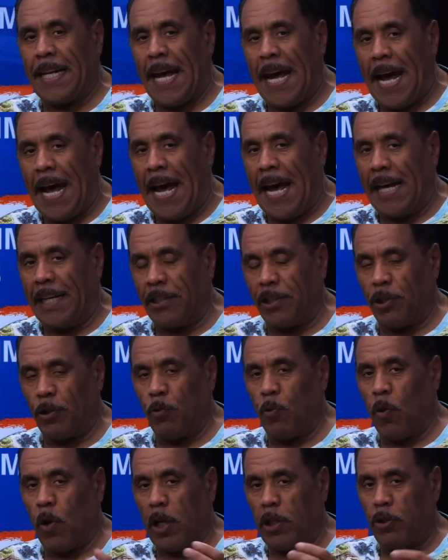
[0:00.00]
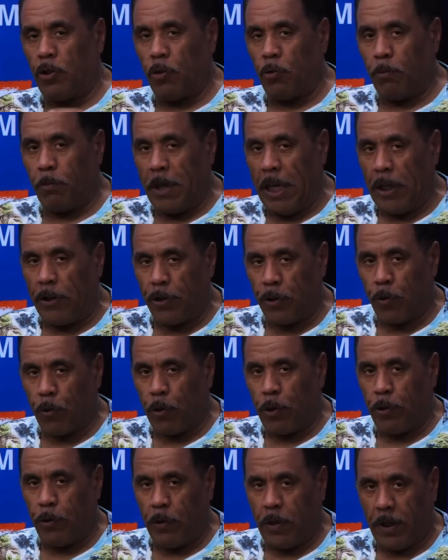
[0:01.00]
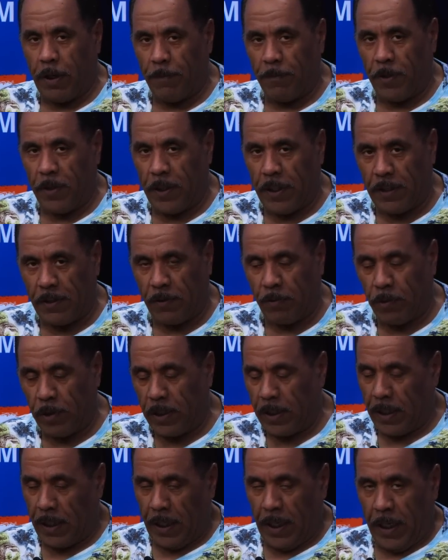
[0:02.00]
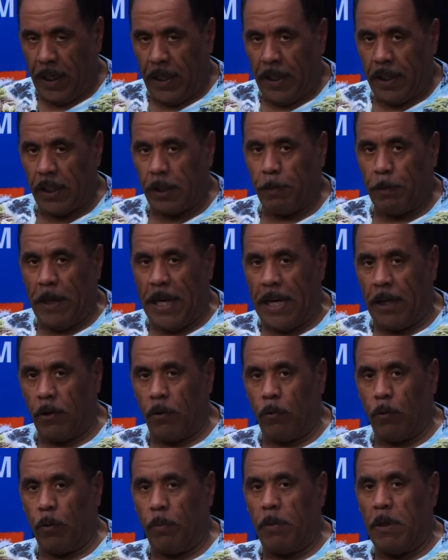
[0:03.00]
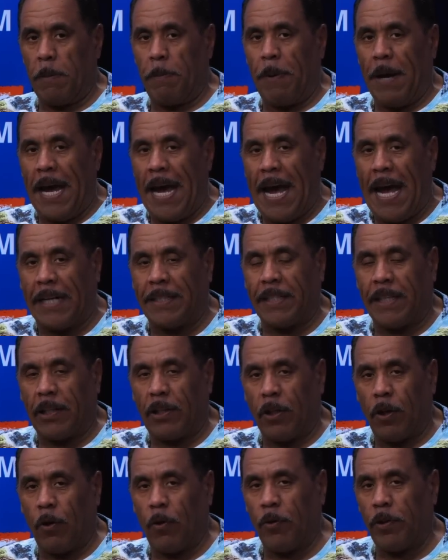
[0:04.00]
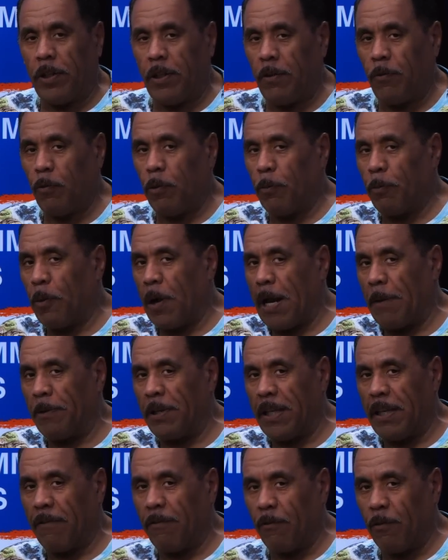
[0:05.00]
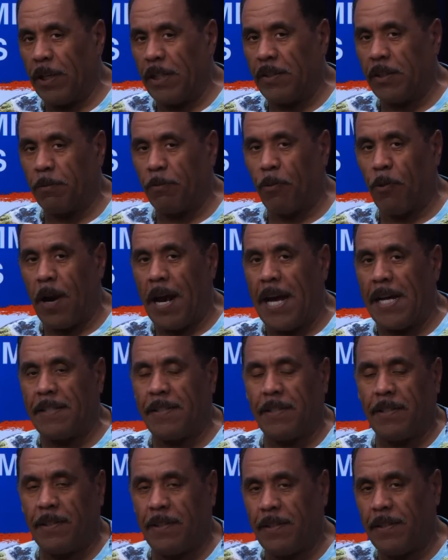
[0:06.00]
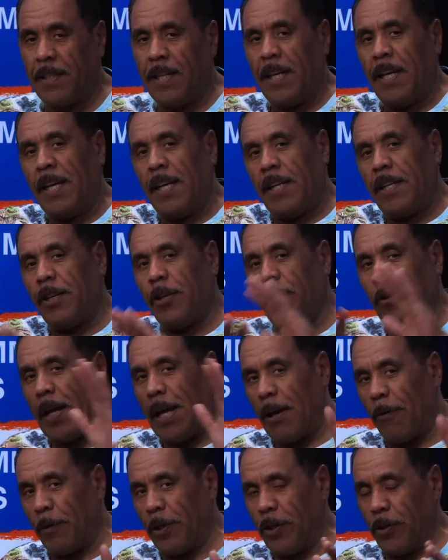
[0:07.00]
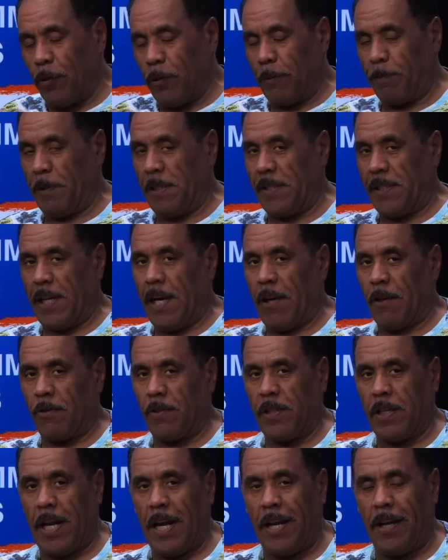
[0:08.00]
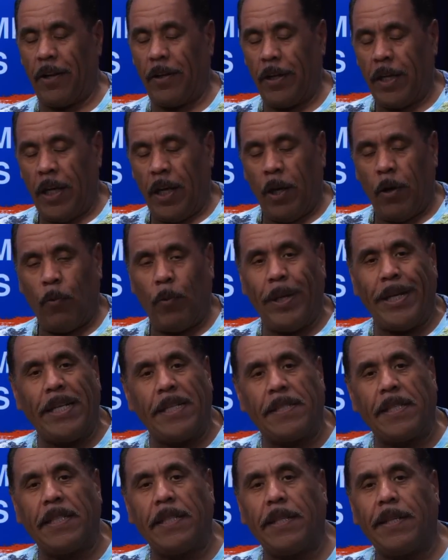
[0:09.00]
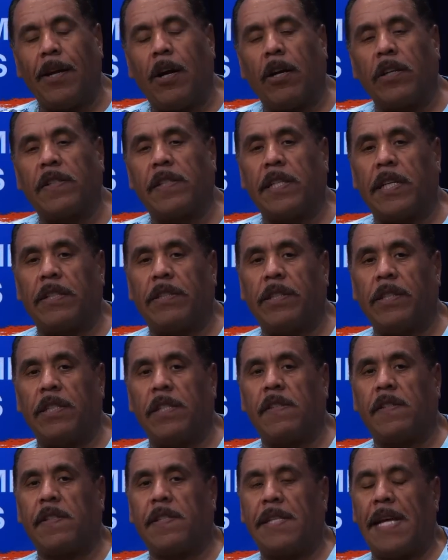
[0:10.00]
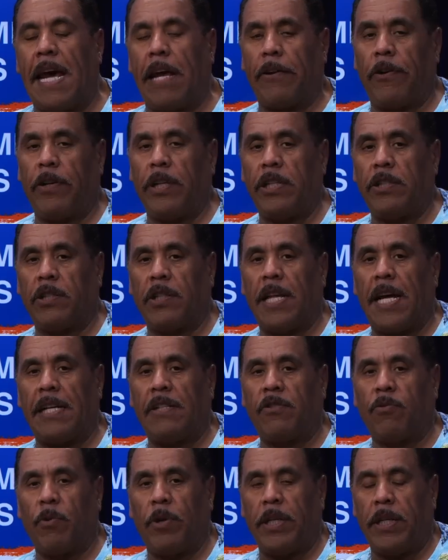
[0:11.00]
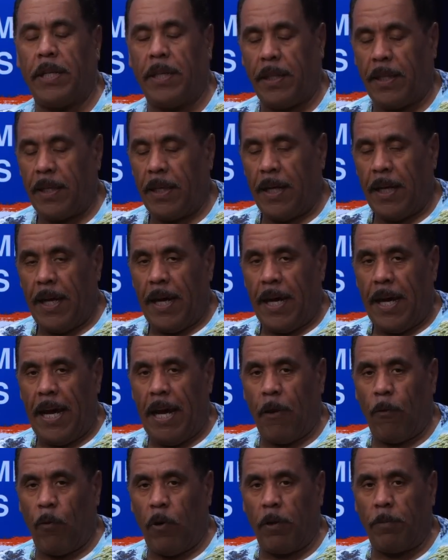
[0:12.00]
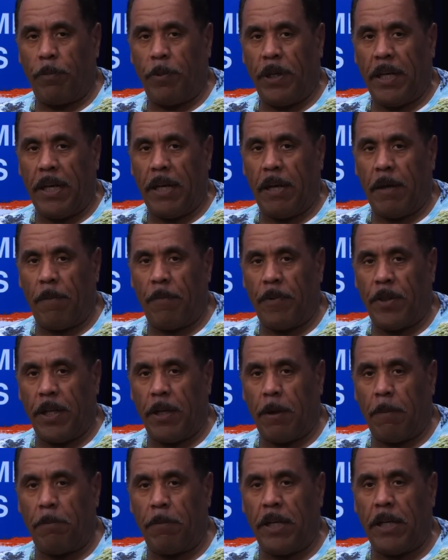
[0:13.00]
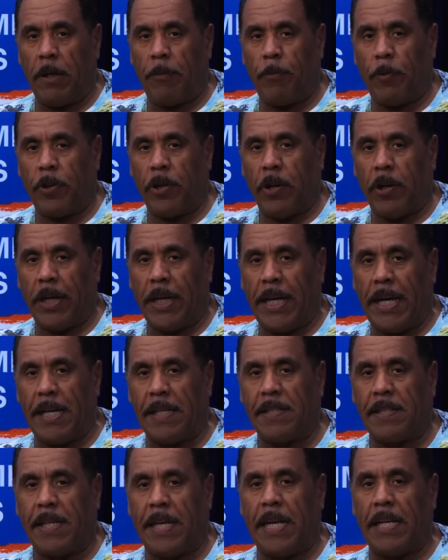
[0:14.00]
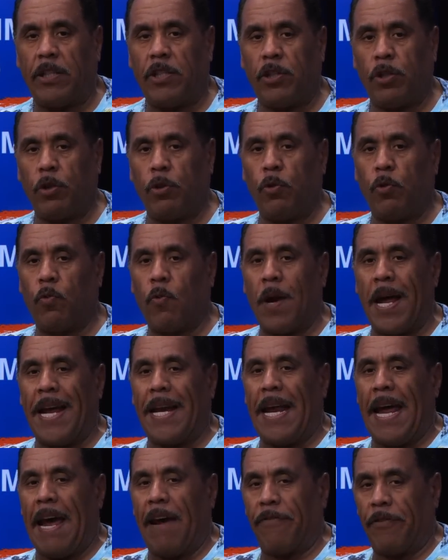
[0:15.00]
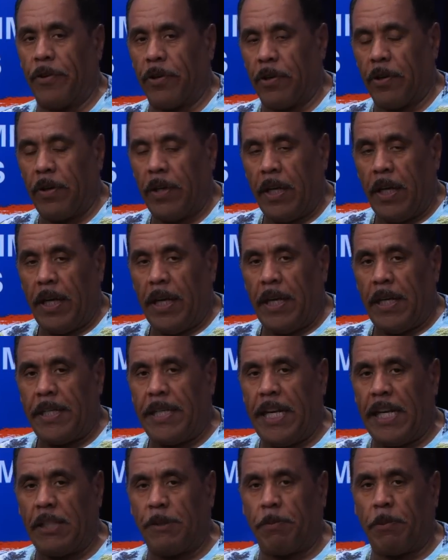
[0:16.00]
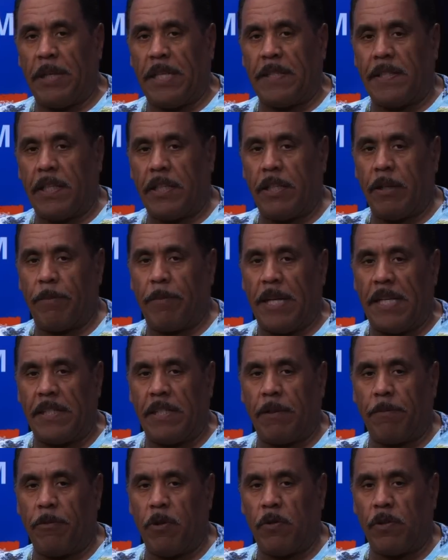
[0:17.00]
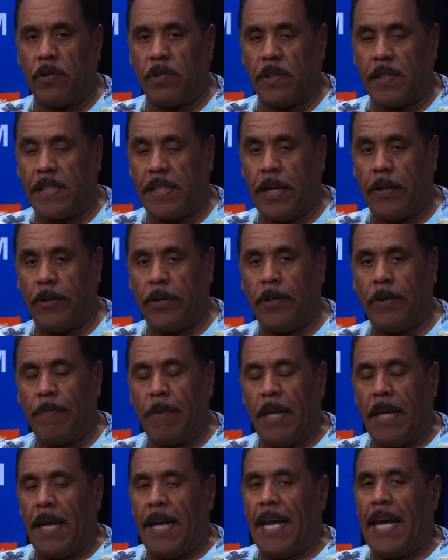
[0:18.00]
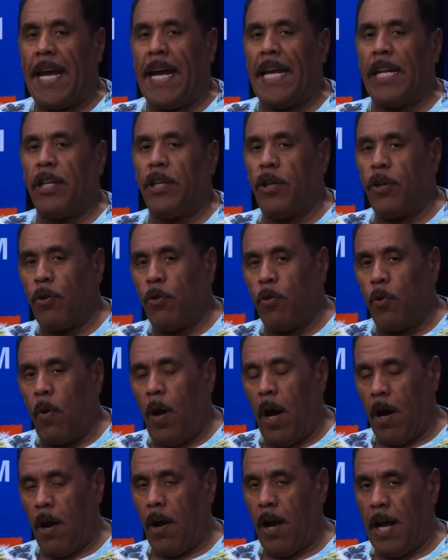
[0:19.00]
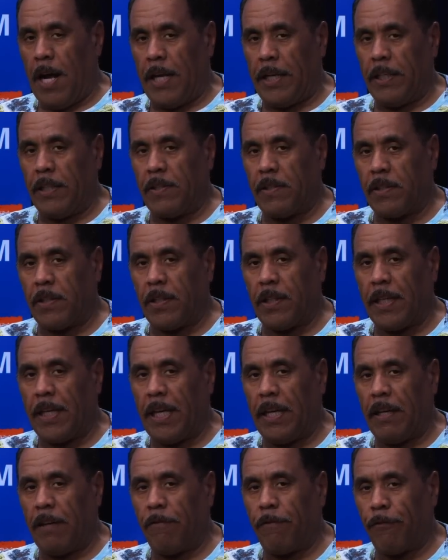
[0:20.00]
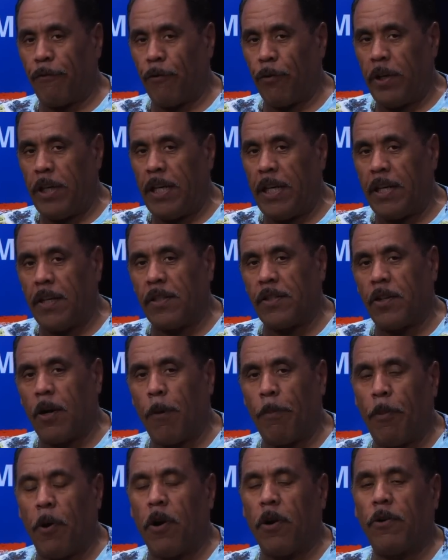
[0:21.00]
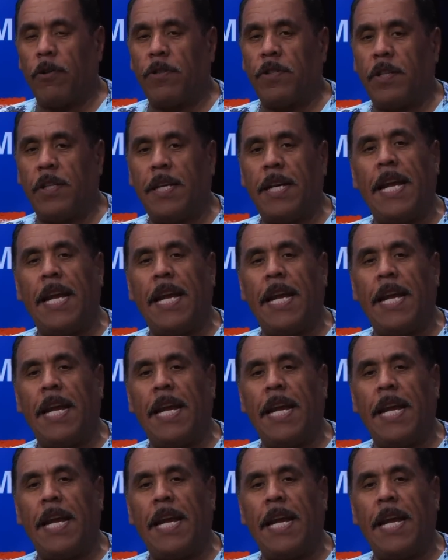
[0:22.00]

guys, you want to make sure you come to this one. This panel will be packed and loaded. We'll probably give away some prizes. You know how we do it, Pensado style. When is it? Our session is Saturday, July 20th at 1 p.m. Then a meetup with our guest at 2 right after. Takes place at the Amazing Music Center. And you, our audience, can get in free because our partners at